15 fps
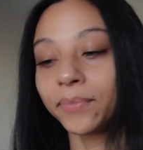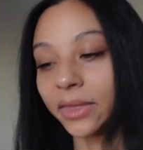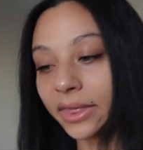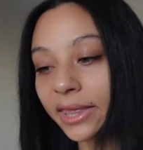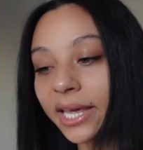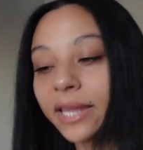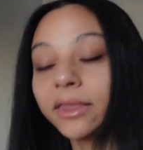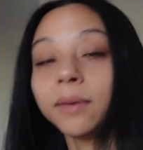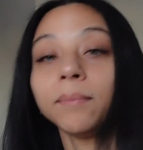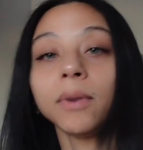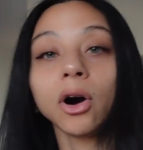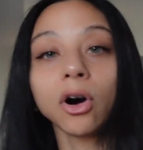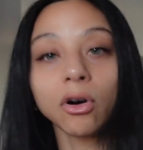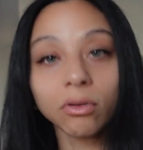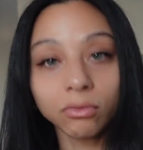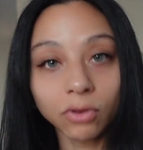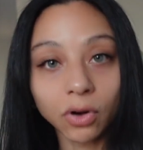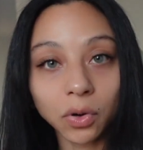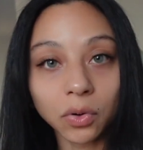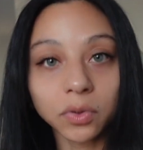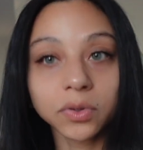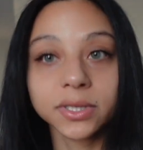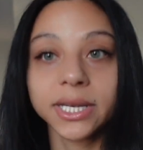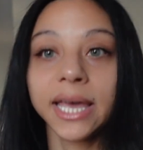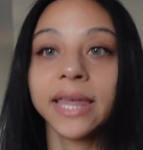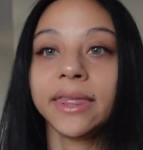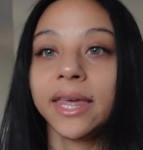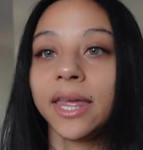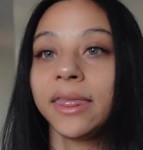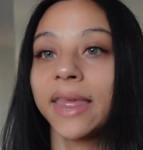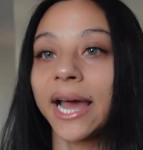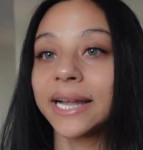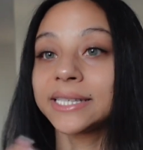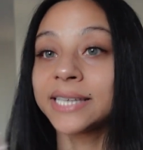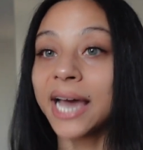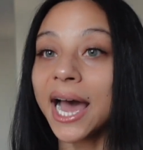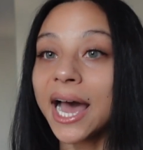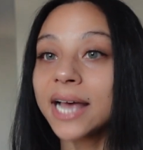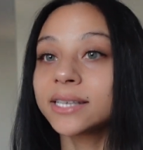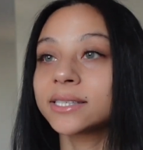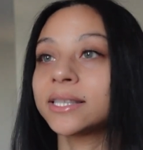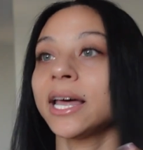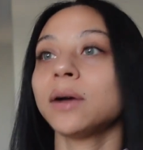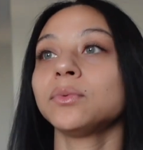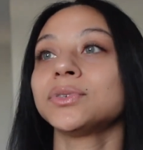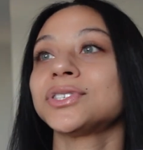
then the ball rolls, and then that task that was